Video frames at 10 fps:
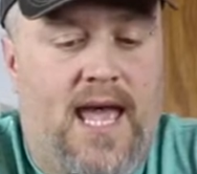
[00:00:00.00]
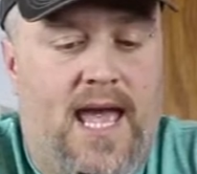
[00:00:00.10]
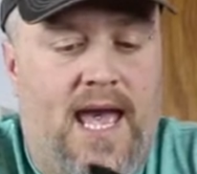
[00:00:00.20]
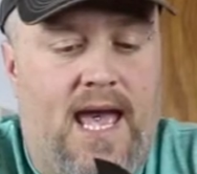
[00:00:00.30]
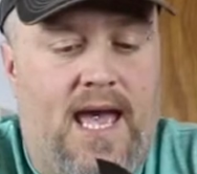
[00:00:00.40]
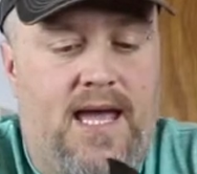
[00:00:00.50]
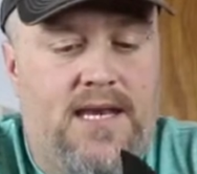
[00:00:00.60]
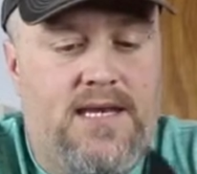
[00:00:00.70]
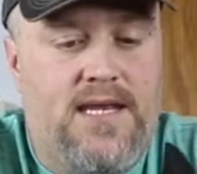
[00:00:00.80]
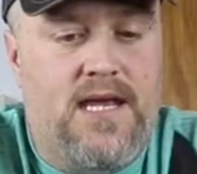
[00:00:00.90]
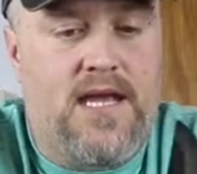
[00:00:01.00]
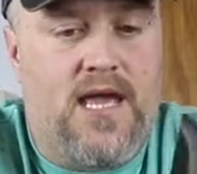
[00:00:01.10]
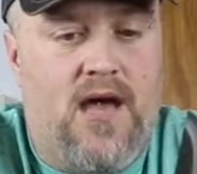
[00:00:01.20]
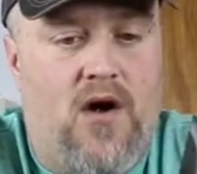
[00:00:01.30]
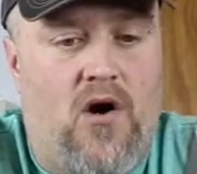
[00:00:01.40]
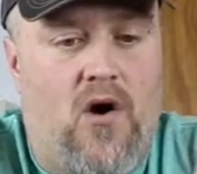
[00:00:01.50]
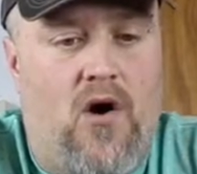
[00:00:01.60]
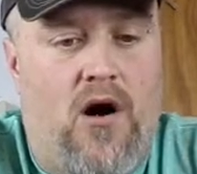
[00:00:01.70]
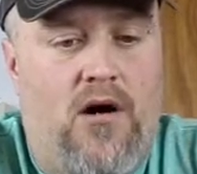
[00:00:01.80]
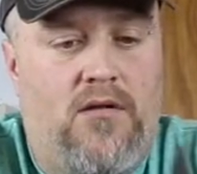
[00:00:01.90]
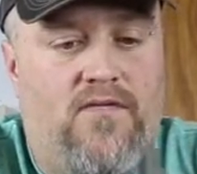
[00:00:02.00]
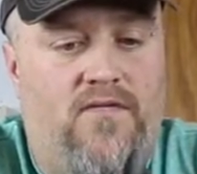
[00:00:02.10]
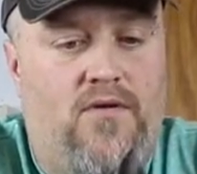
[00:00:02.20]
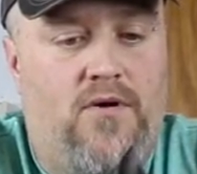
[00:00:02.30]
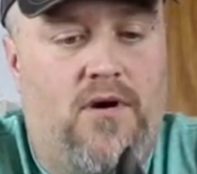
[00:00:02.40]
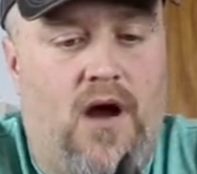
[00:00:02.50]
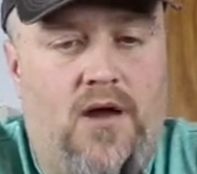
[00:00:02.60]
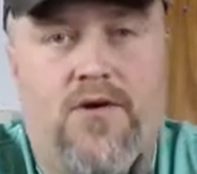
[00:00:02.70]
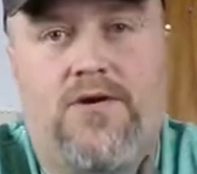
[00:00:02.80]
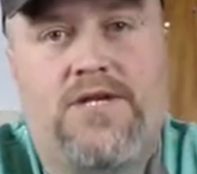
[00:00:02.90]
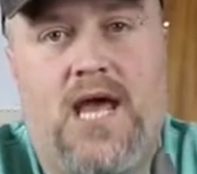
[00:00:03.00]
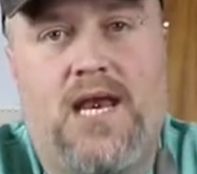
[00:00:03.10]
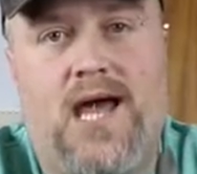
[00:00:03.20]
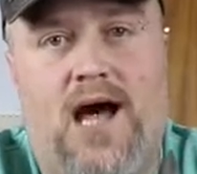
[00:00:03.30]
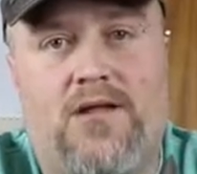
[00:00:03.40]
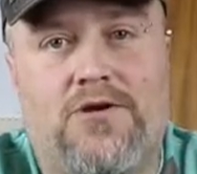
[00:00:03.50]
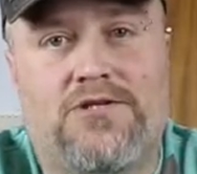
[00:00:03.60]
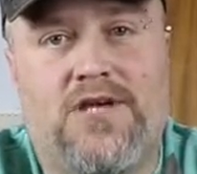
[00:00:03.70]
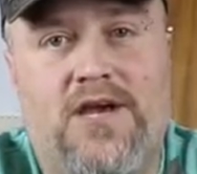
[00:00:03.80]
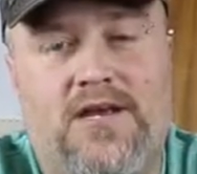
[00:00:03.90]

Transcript: and all for under $10.